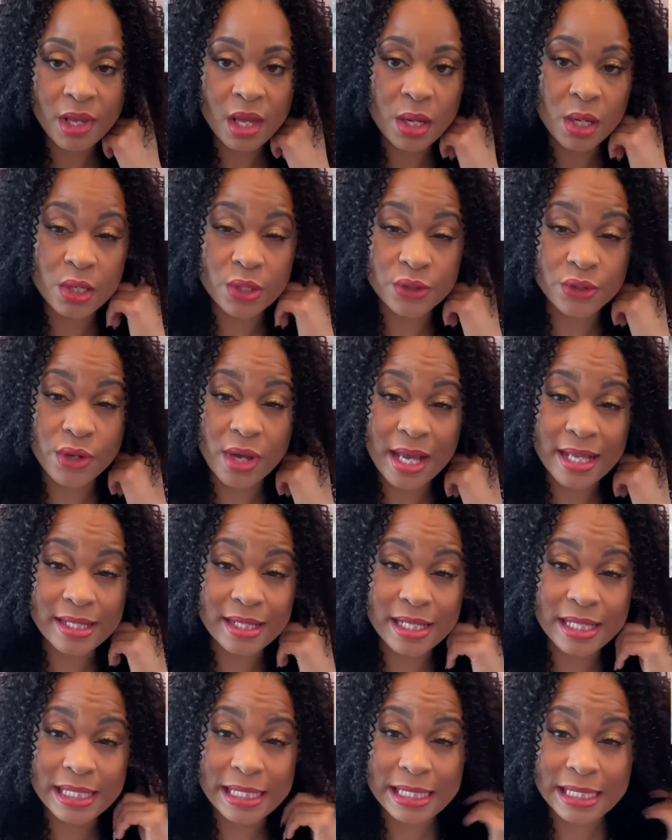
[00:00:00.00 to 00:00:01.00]
Now as you guys
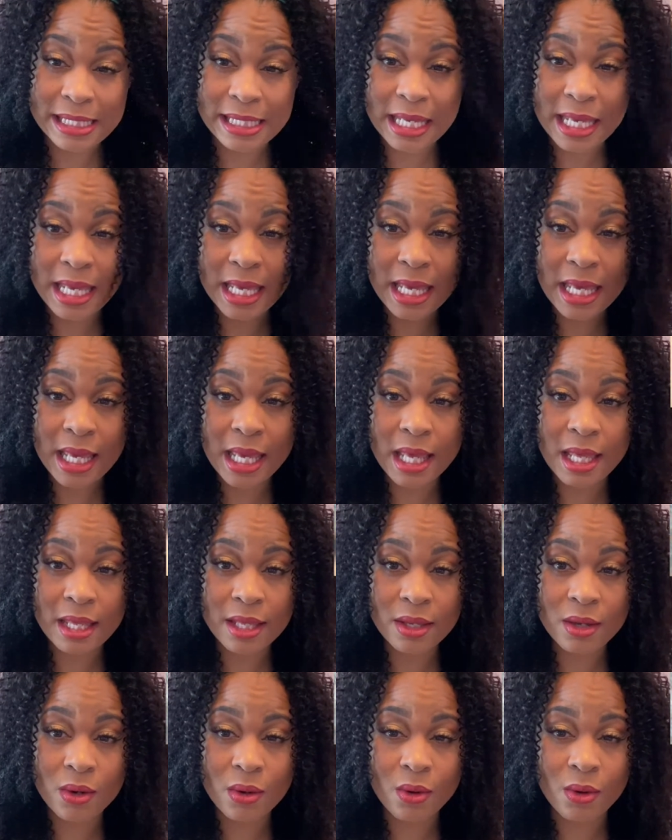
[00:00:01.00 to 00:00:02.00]
can see,
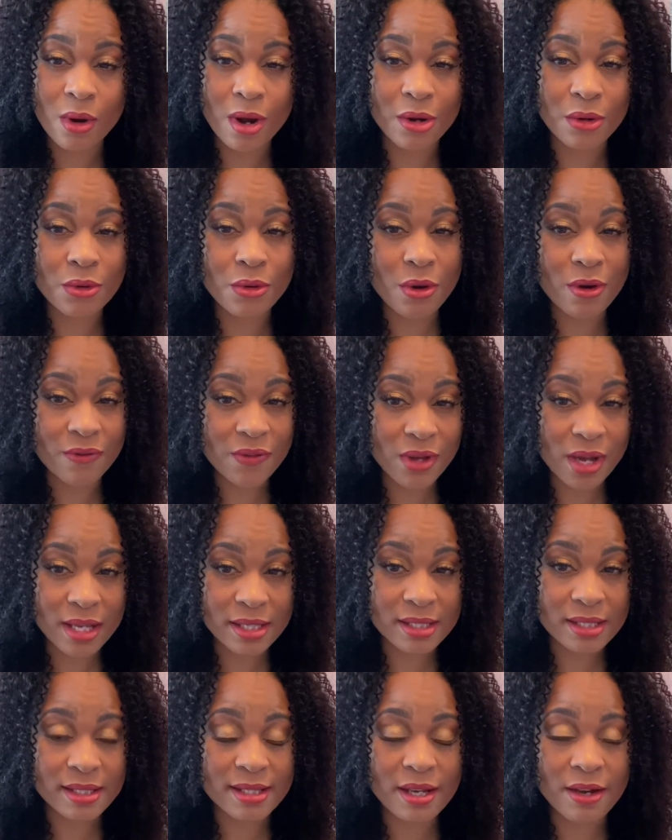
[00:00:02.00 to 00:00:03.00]
or I don't know if you
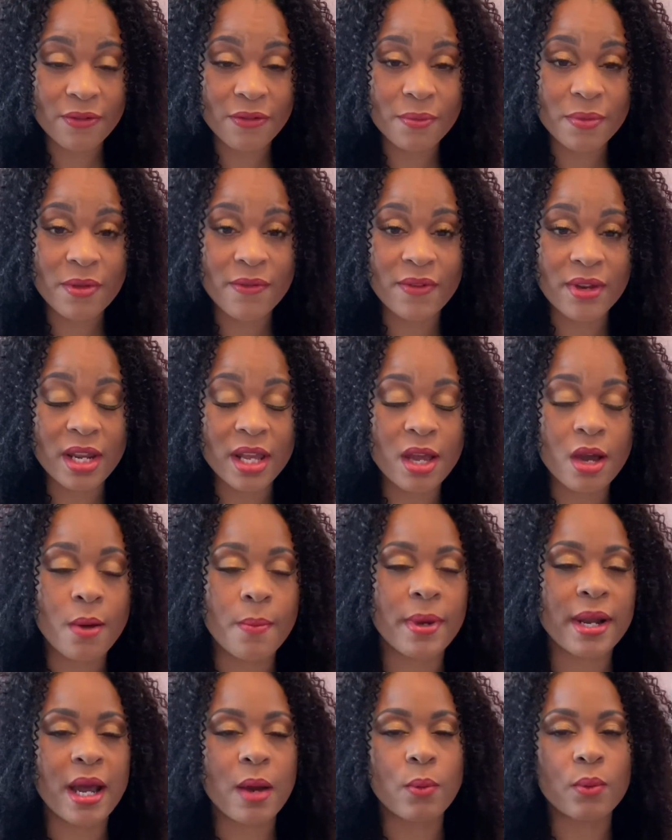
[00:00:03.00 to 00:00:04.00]
guys could tell from the video,
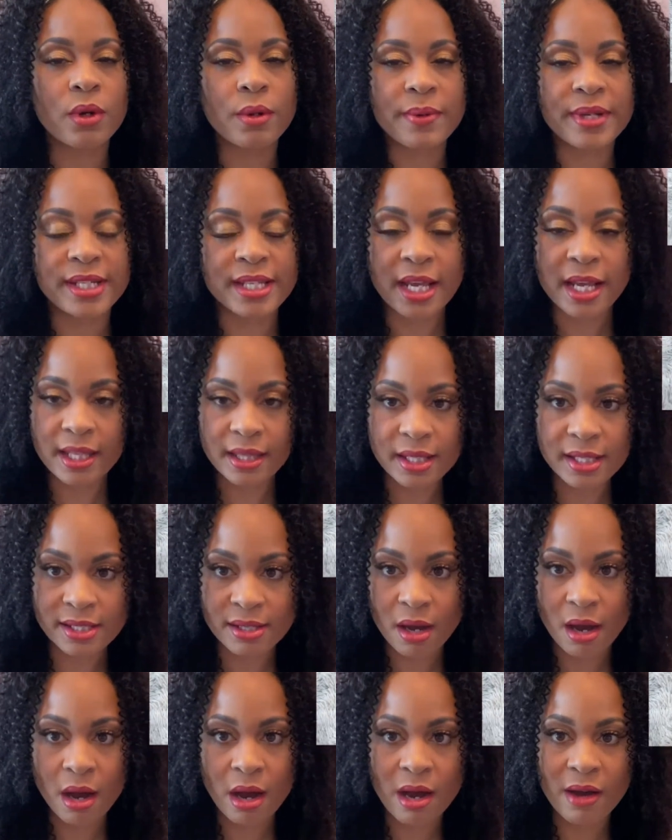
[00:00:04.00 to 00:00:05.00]
but I will be taking this
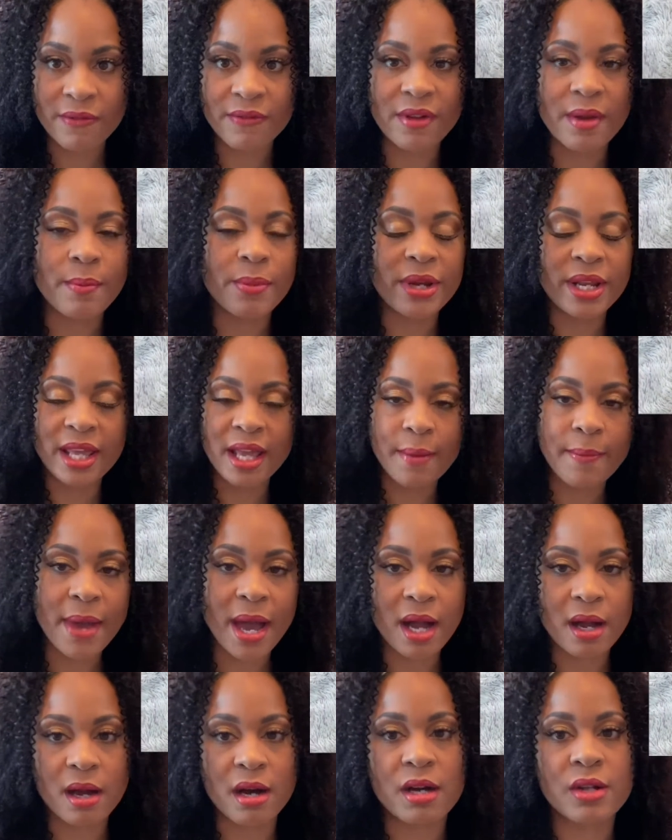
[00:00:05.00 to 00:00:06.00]
off and putting it
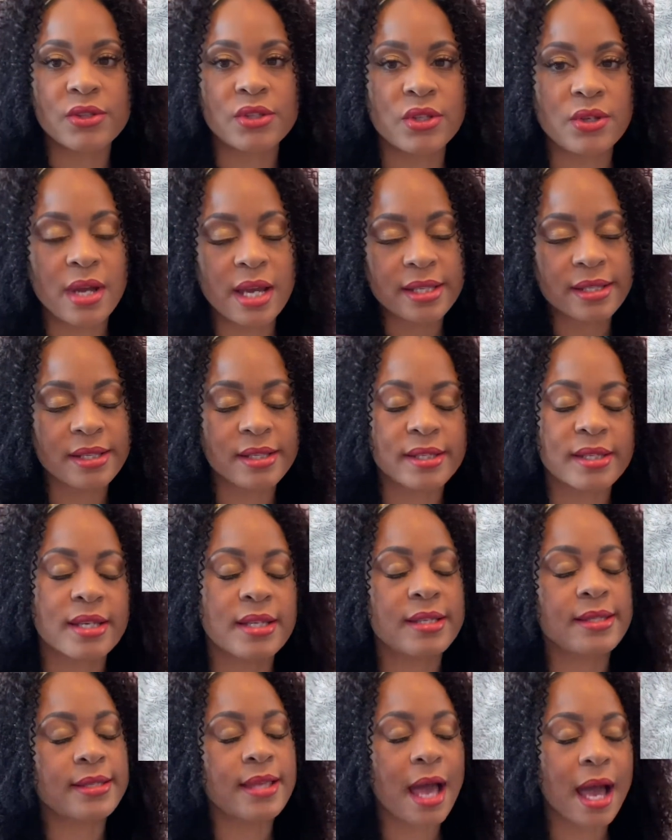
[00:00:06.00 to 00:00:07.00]
back on so you guys can see
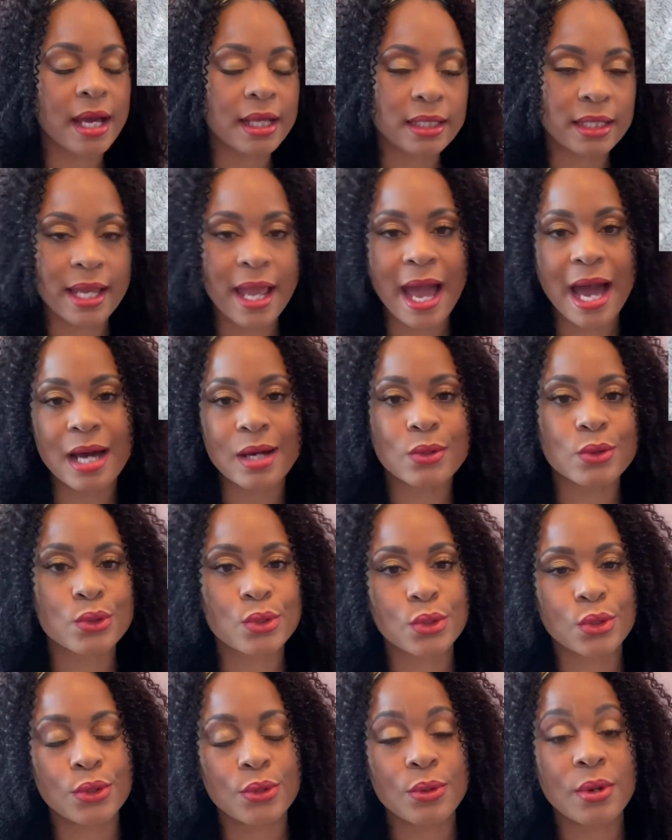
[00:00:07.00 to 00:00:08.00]
exactly how
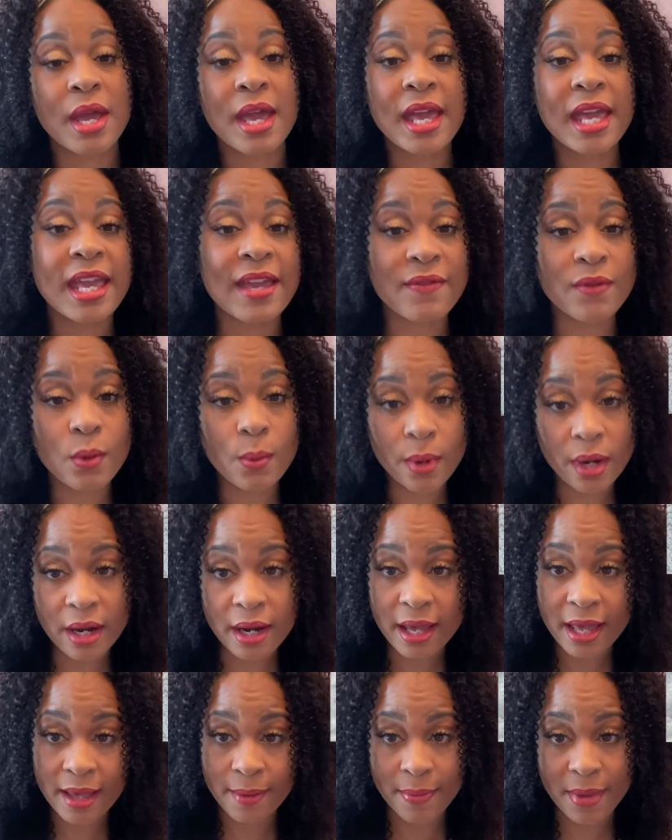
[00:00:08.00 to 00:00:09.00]
to even wear
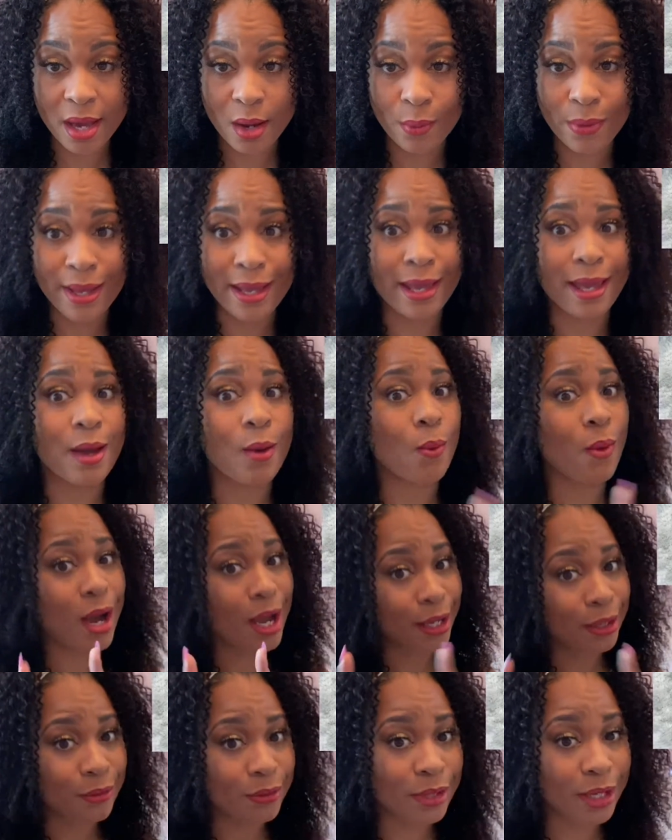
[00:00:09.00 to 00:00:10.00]
a headband wig and
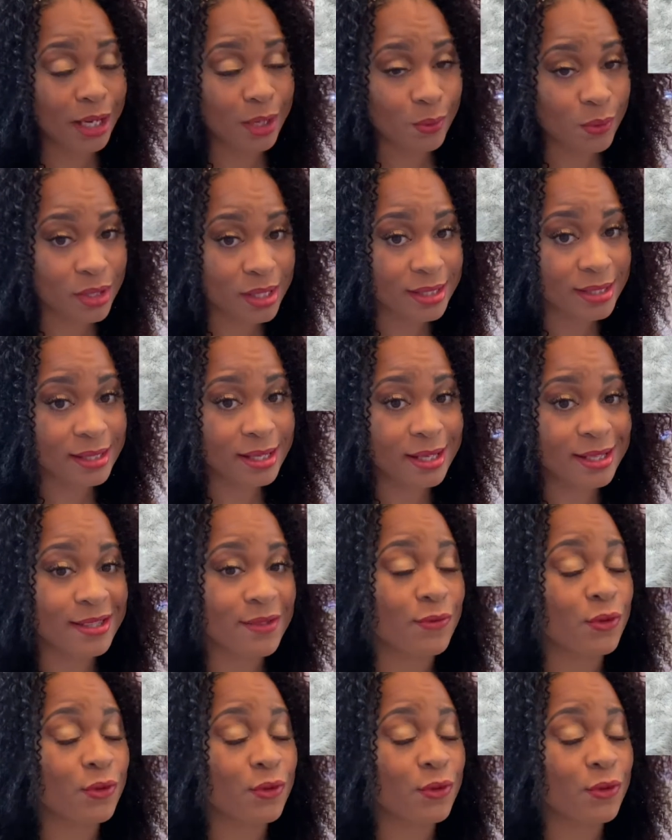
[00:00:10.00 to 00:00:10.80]
why you need one, sis.